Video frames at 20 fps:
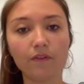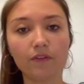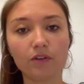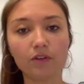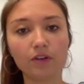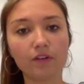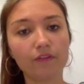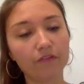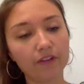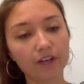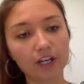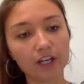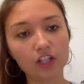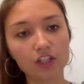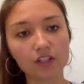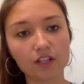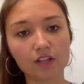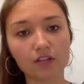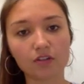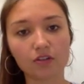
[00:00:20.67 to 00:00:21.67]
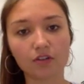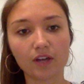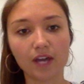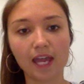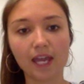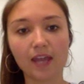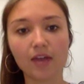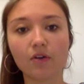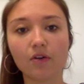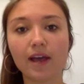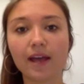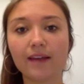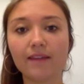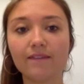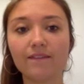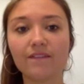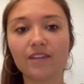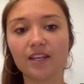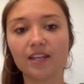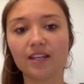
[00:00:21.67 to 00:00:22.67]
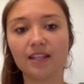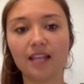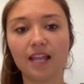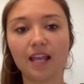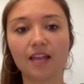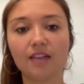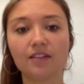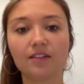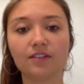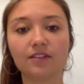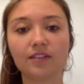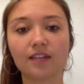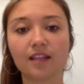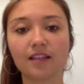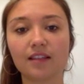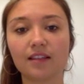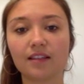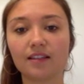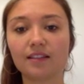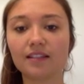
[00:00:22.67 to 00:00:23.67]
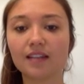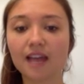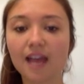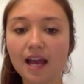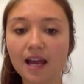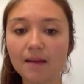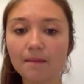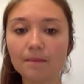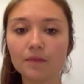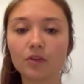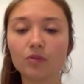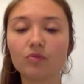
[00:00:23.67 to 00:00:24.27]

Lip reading: If you didn't finish, that's okay. Go ahead and fill in the answers at this time.